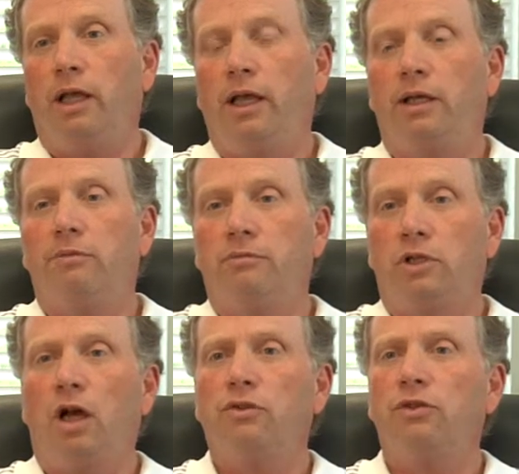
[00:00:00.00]
it
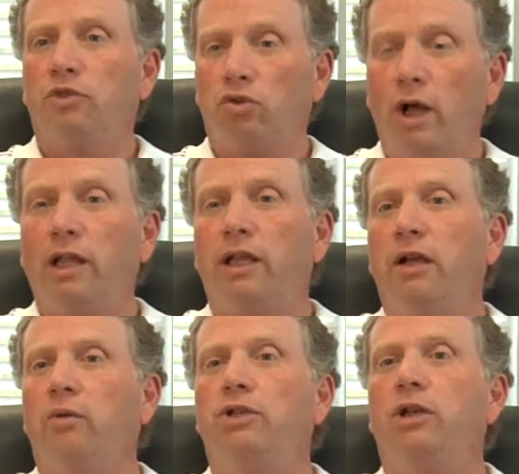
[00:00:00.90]
caused some
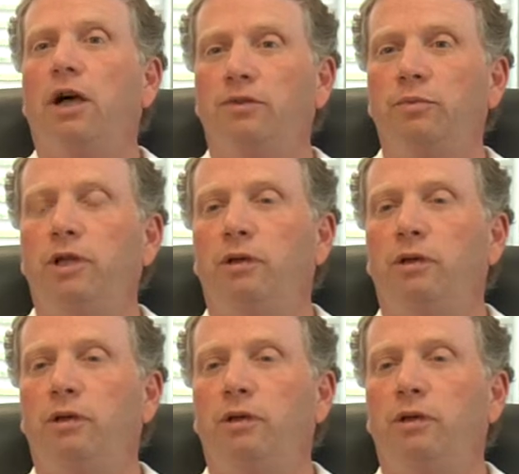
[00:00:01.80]
swelling, which caused me